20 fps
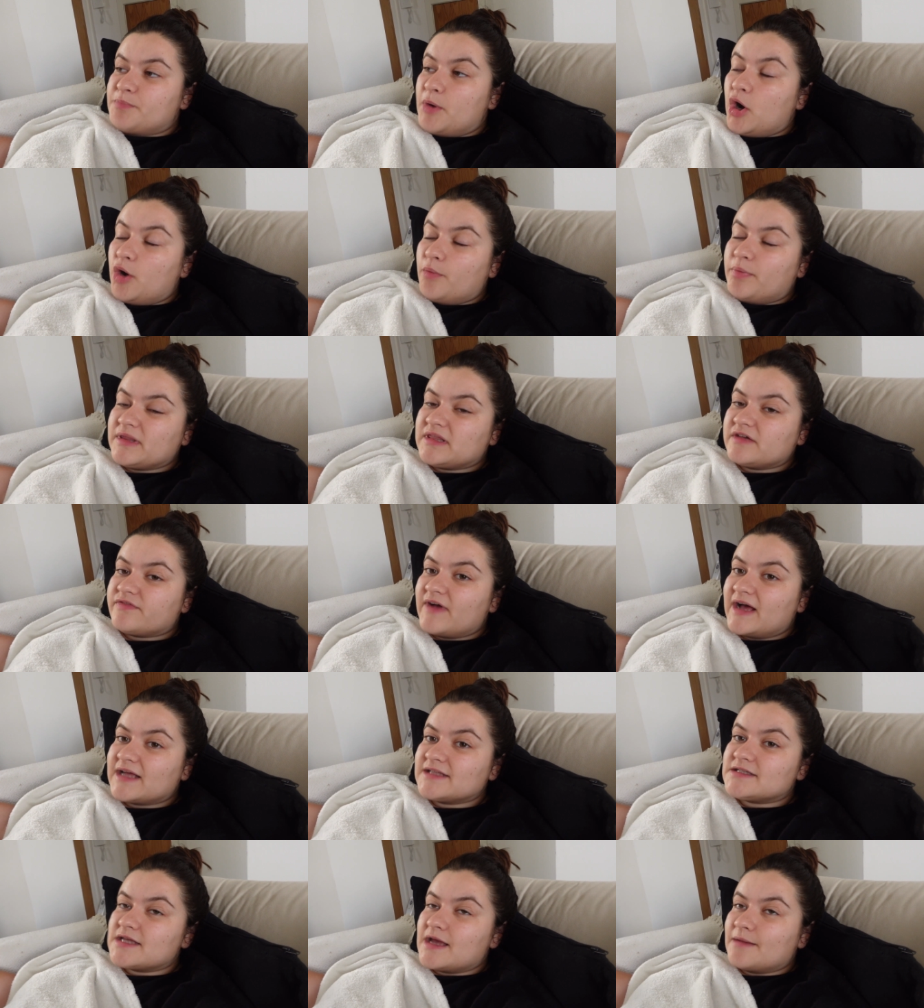put up with the
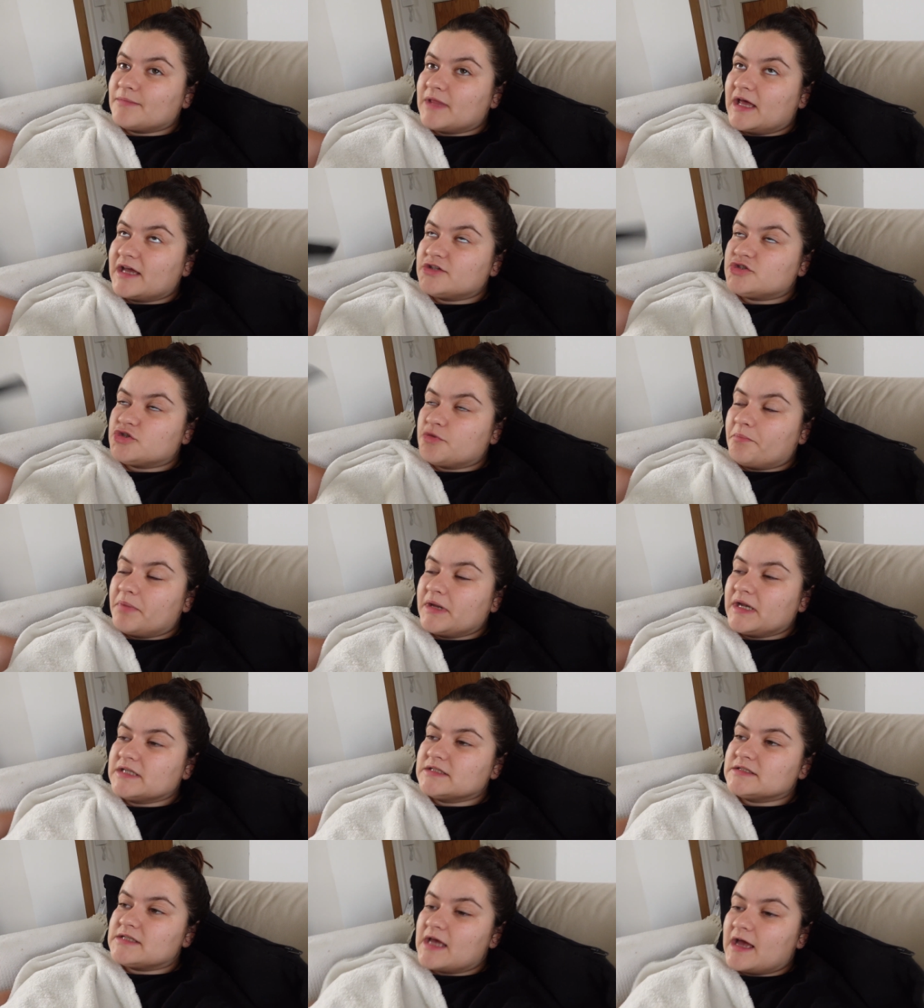fact that I'm like jumping
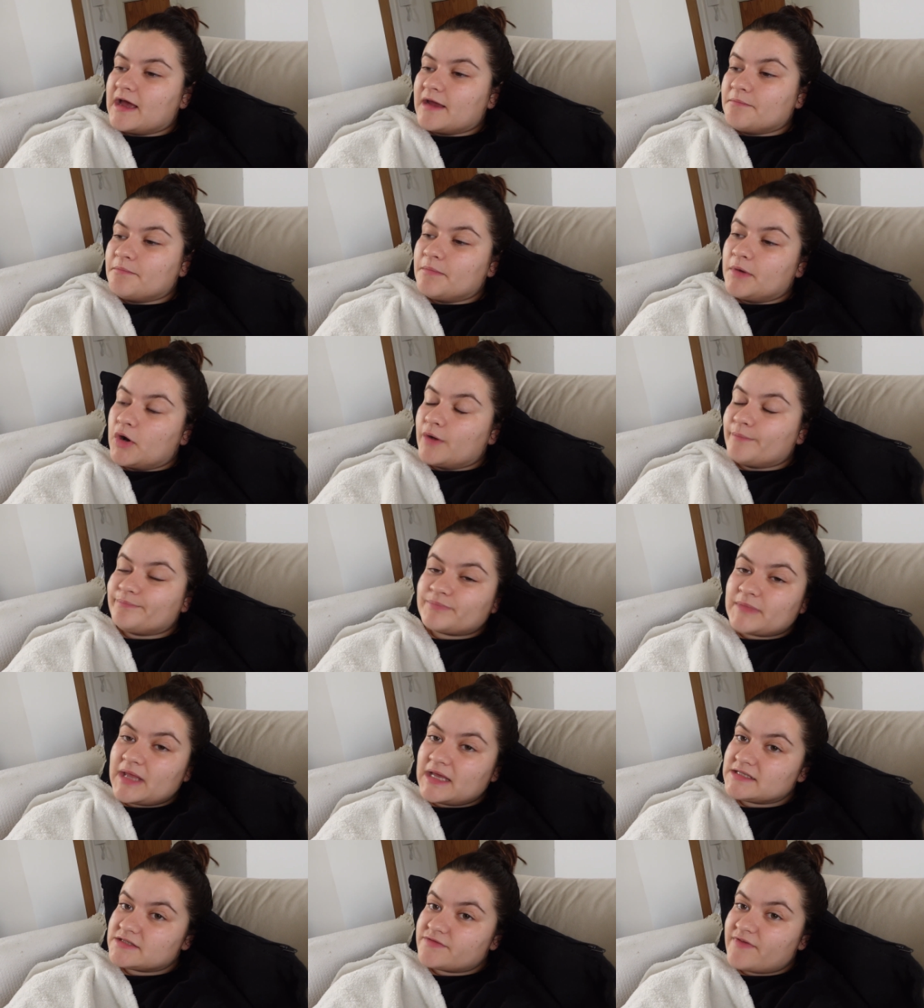in time, but
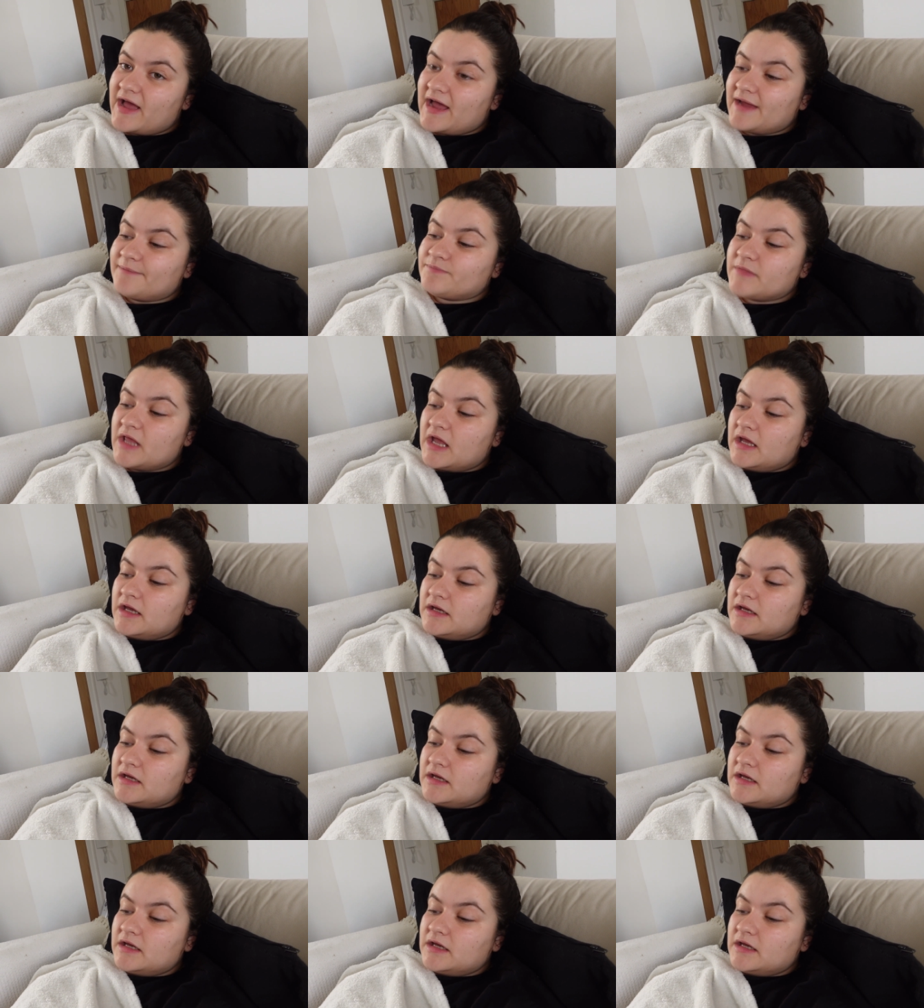it's fine.